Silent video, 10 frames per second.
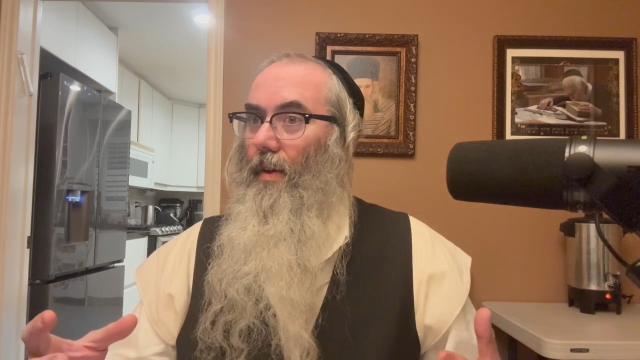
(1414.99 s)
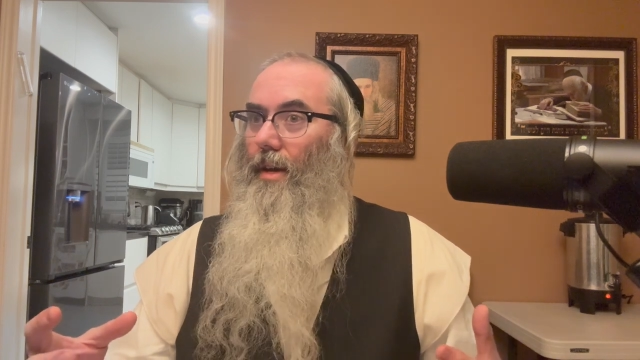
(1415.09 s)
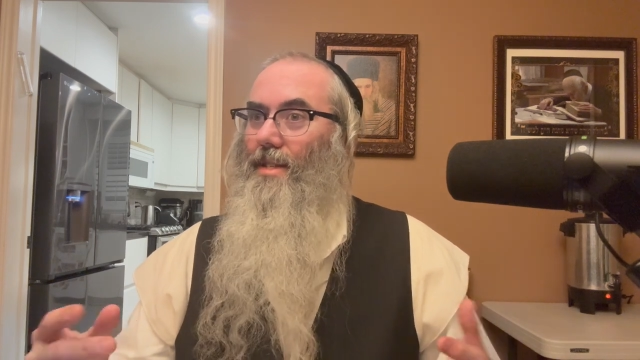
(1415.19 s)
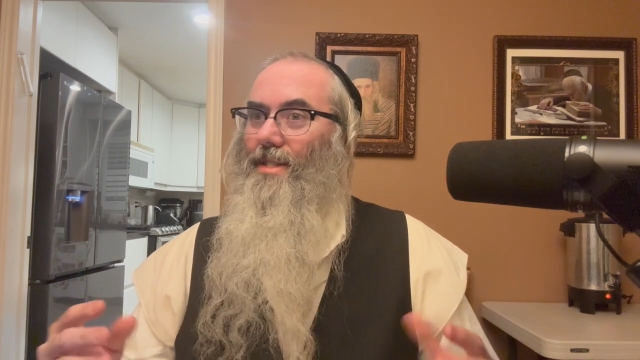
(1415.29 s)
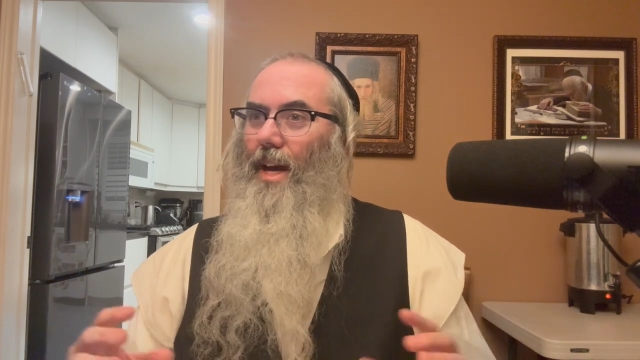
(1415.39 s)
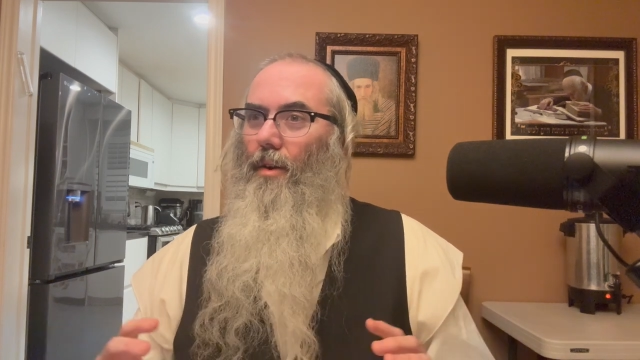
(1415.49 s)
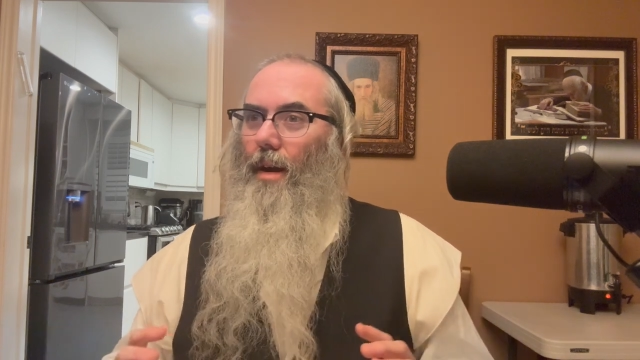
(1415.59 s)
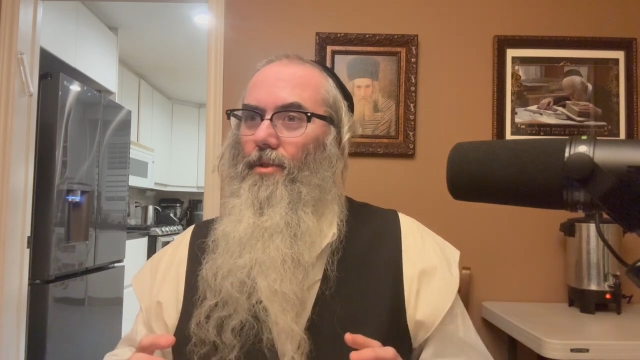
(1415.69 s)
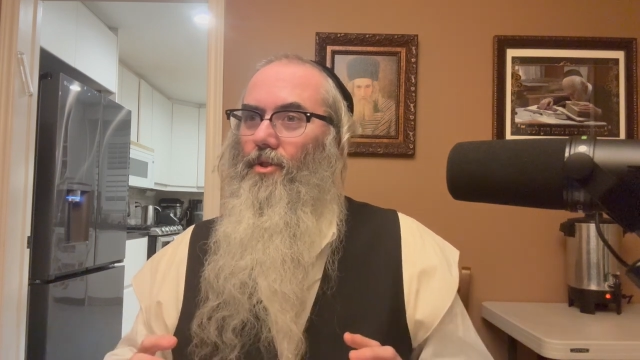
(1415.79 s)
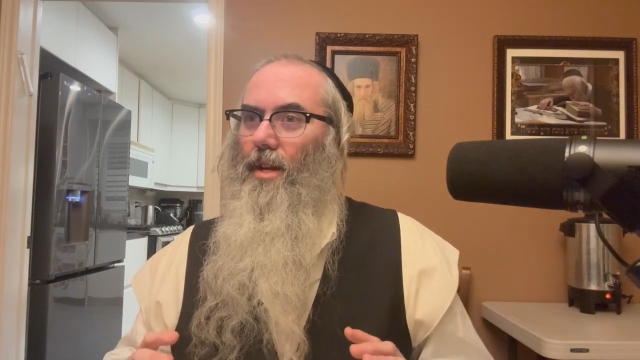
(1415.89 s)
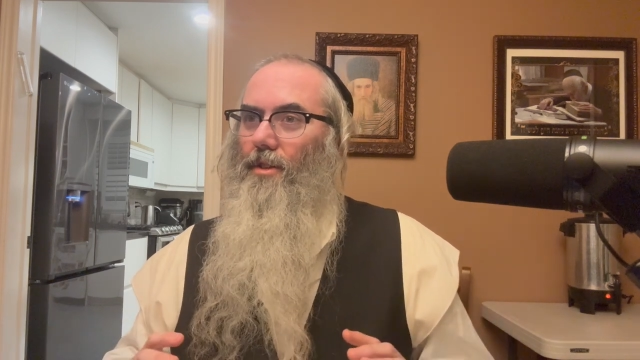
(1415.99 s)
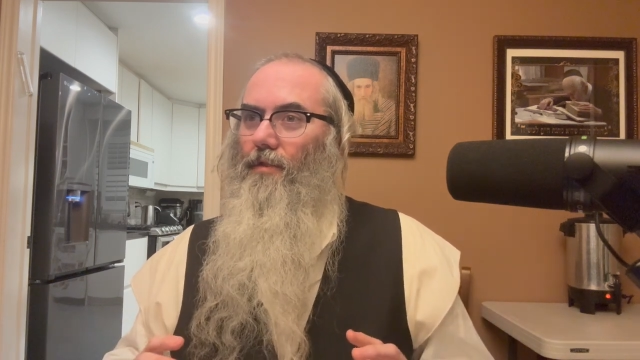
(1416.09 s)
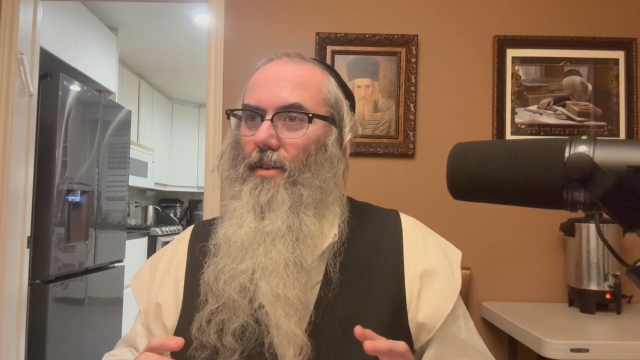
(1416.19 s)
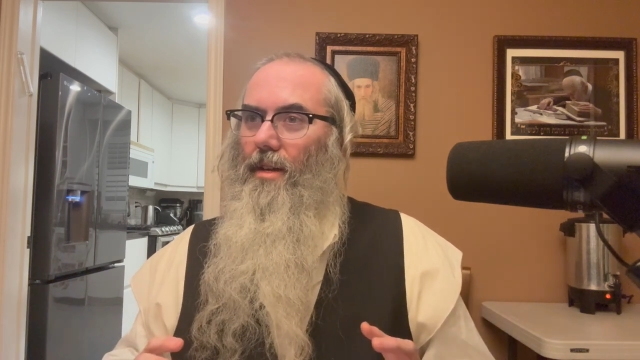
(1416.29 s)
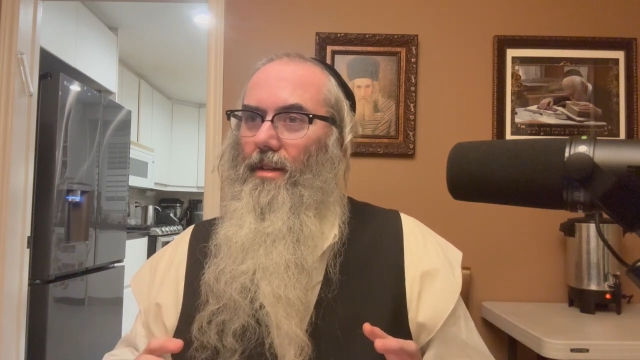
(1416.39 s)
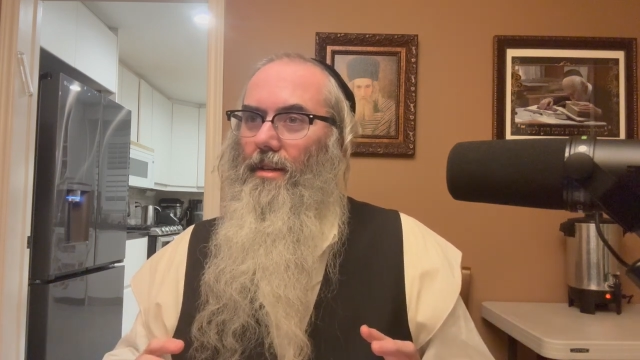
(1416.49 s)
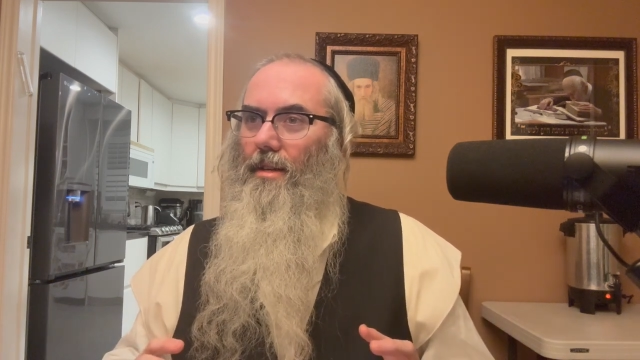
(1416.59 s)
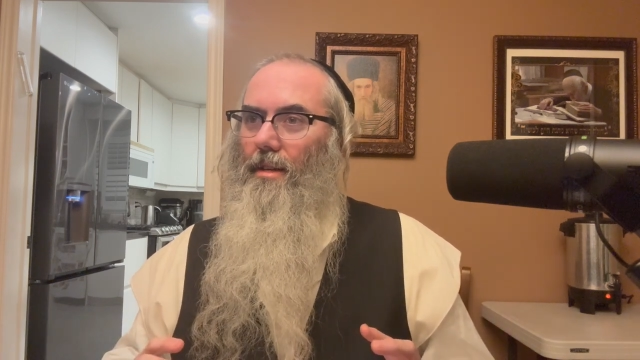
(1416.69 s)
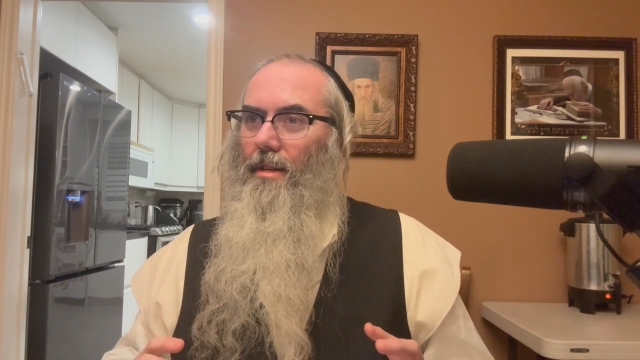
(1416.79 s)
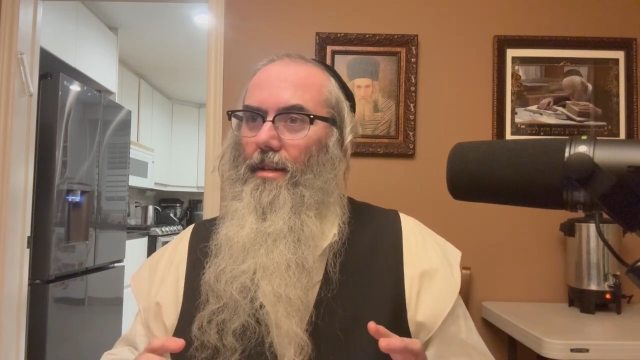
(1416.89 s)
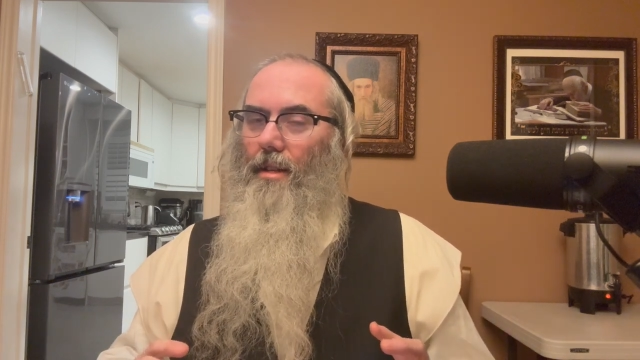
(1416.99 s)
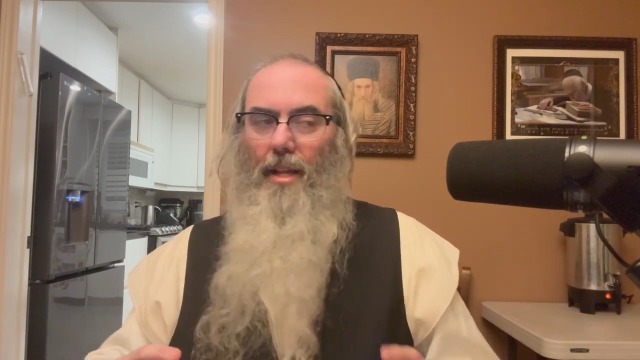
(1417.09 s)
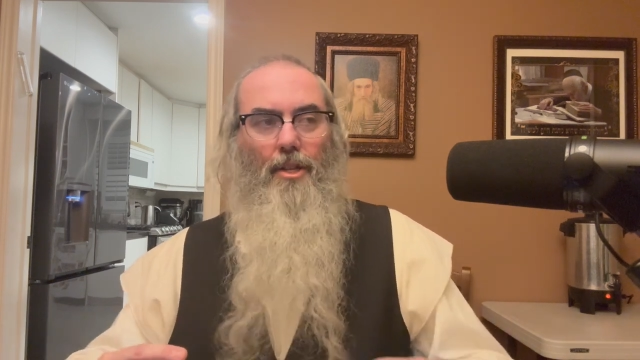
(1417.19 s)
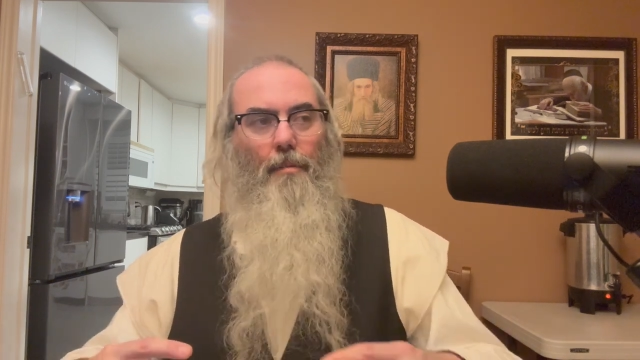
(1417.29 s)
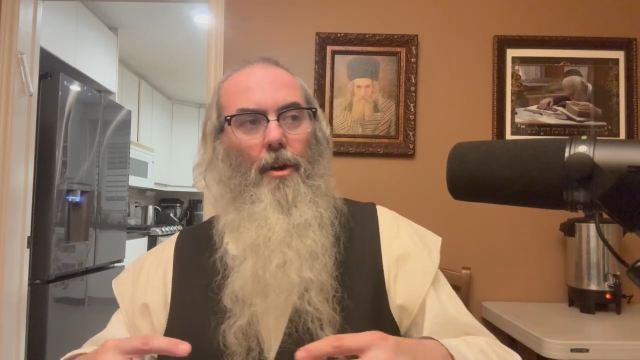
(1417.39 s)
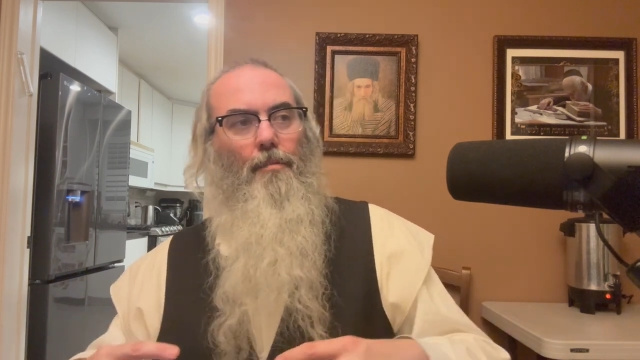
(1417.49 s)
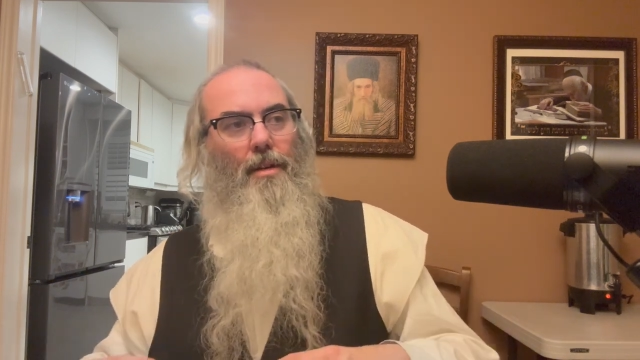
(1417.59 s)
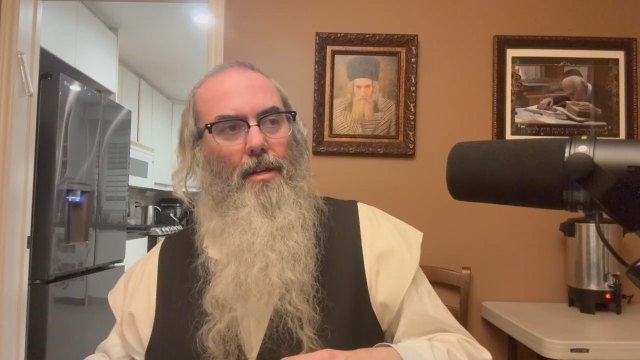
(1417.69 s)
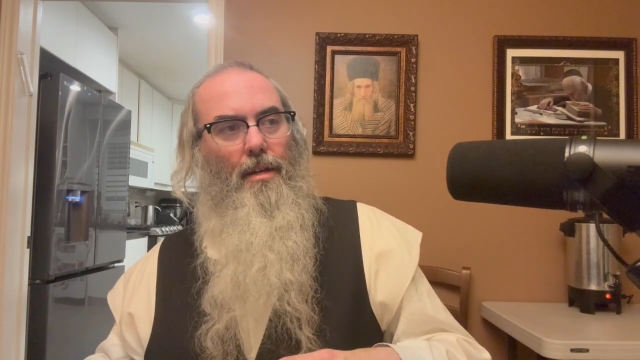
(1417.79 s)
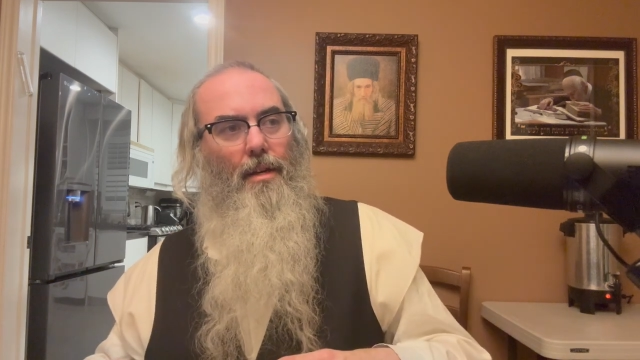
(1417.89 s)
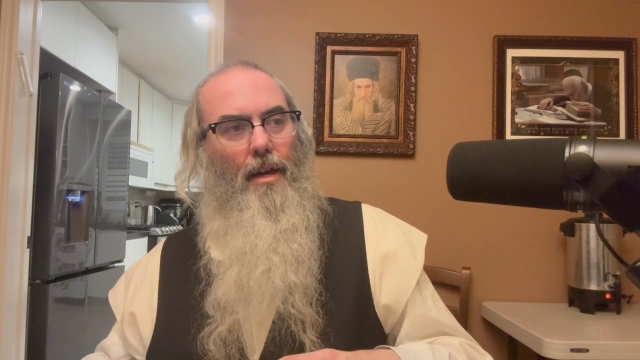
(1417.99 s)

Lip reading: Is now I'm transferring less about me